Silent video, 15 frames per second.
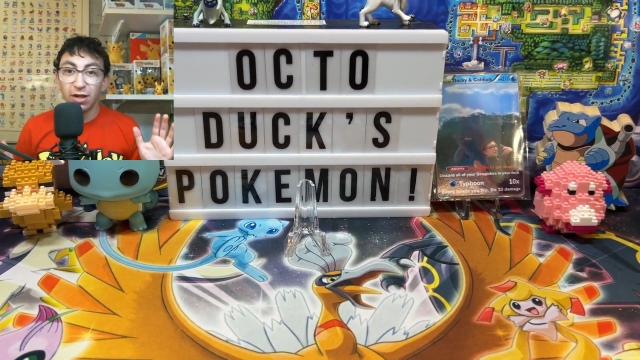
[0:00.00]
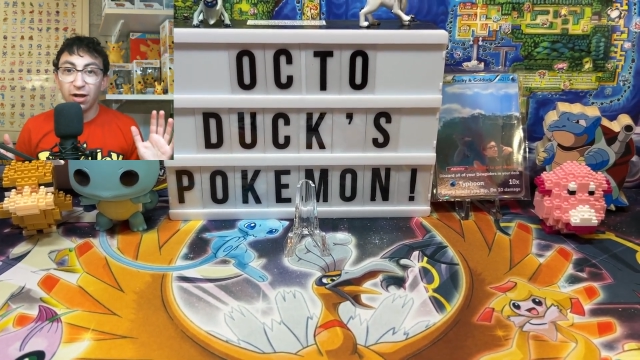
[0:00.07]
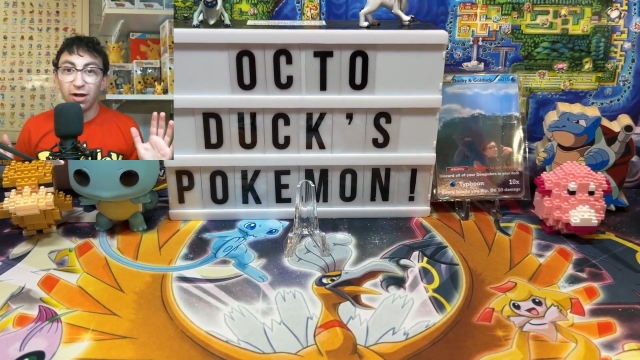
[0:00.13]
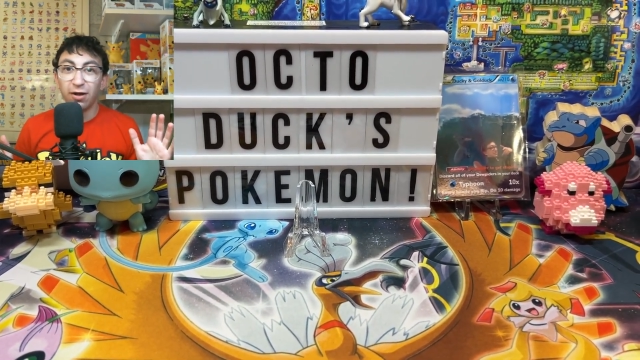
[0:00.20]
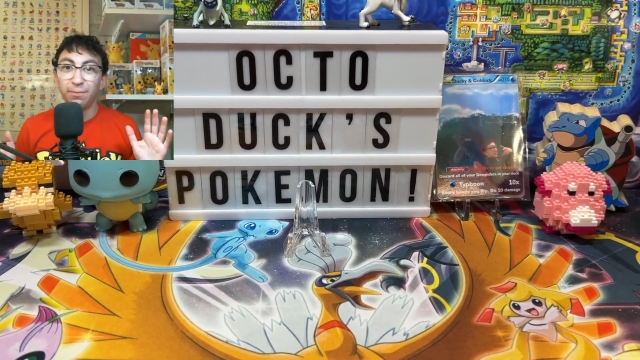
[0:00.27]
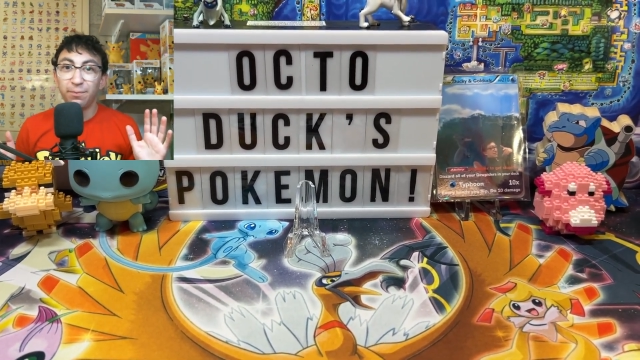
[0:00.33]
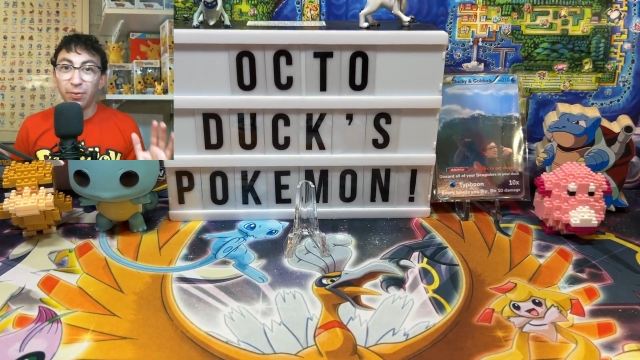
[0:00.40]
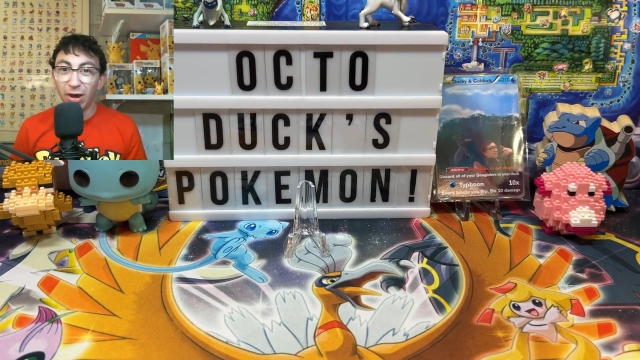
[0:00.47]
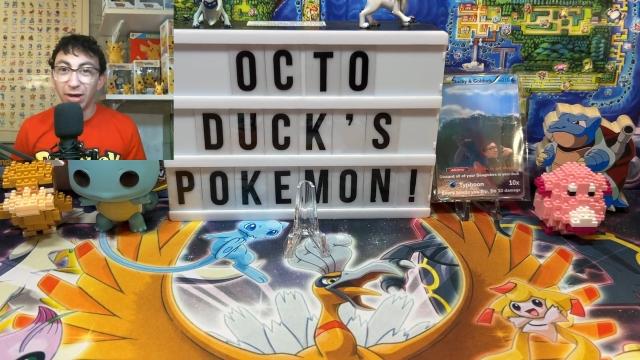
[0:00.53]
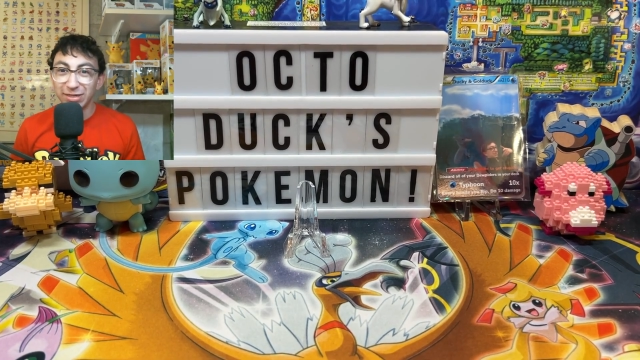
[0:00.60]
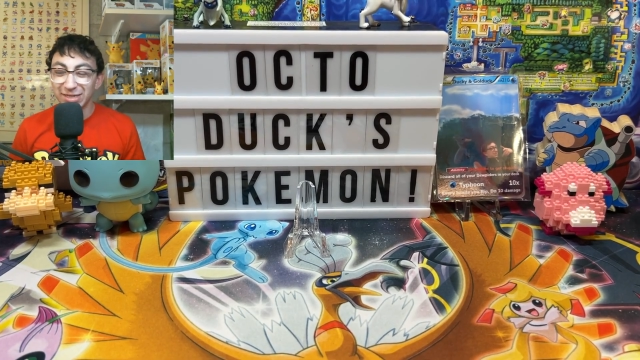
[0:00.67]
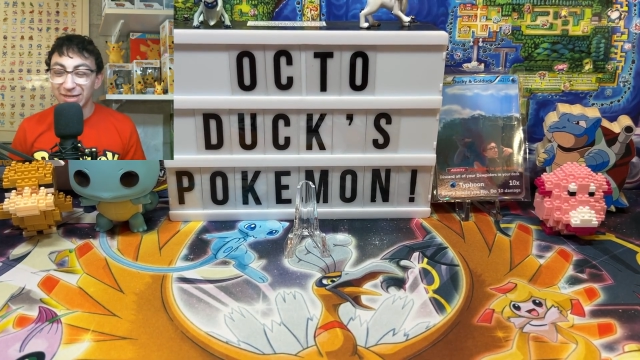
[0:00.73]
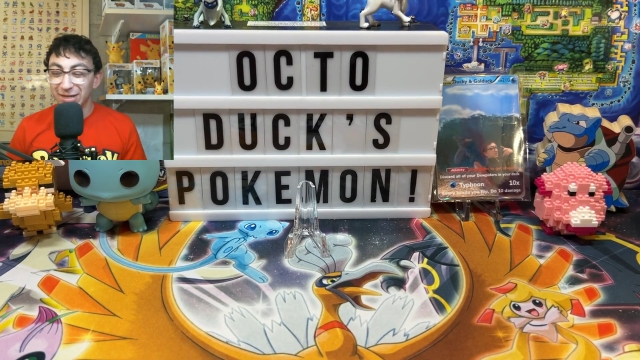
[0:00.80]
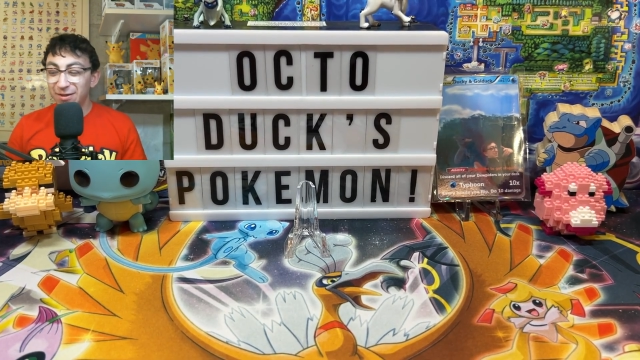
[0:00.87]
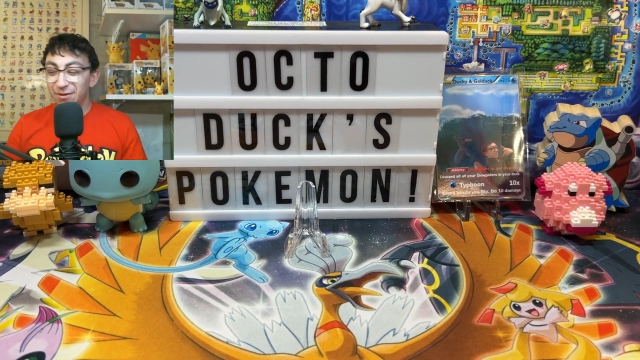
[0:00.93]
Uh,
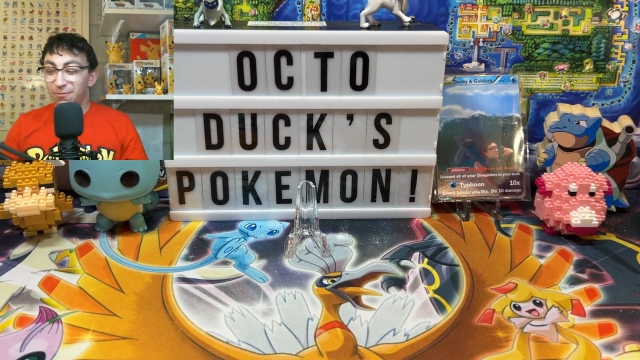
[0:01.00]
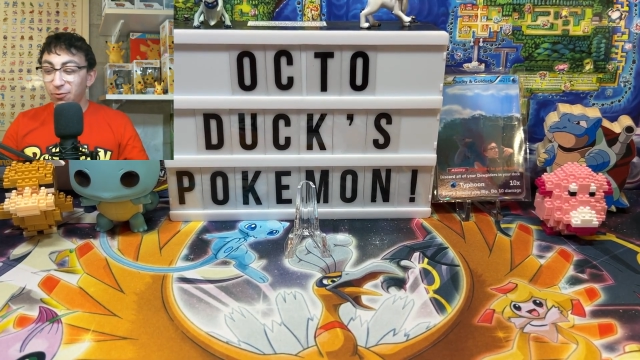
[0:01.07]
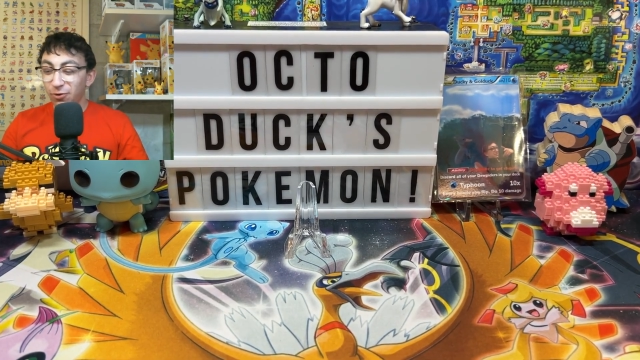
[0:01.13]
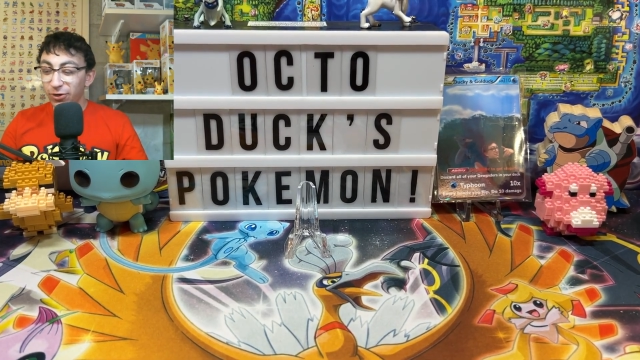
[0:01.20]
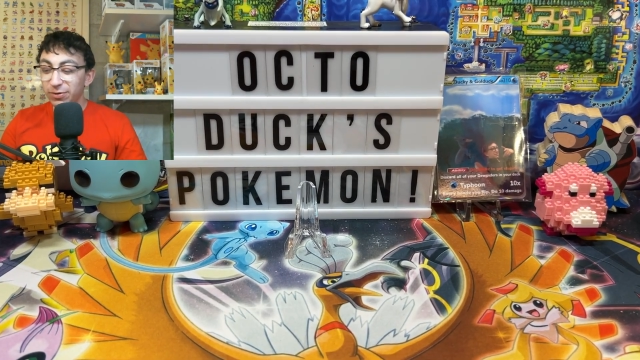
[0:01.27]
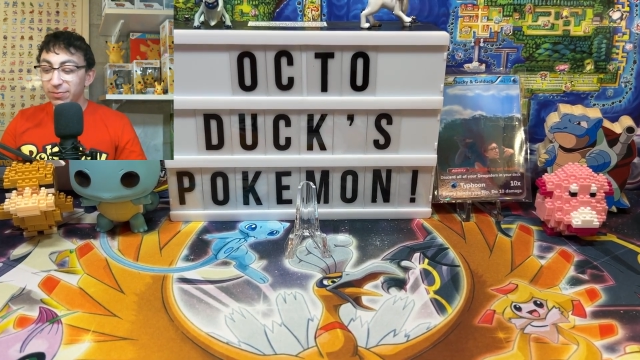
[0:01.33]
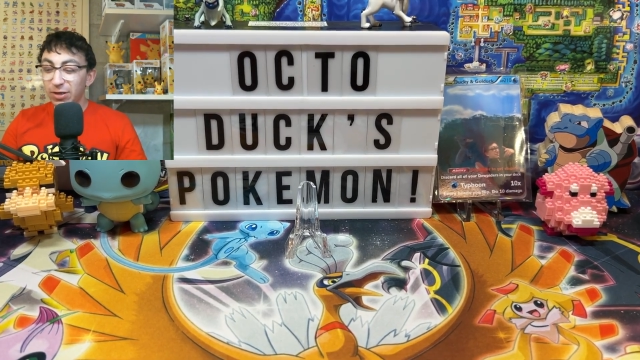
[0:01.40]
but we're going to